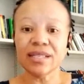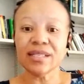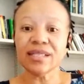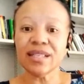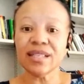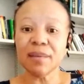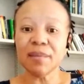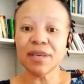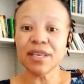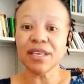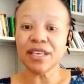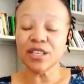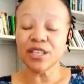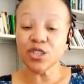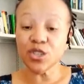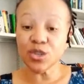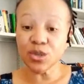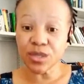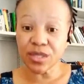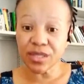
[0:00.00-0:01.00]
systemic
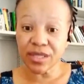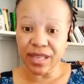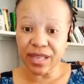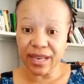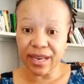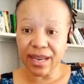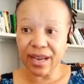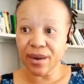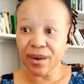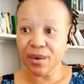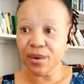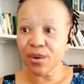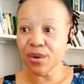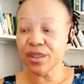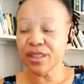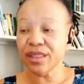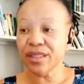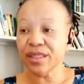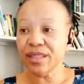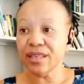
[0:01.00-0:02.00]
issues that are
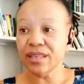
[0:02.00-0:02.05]
on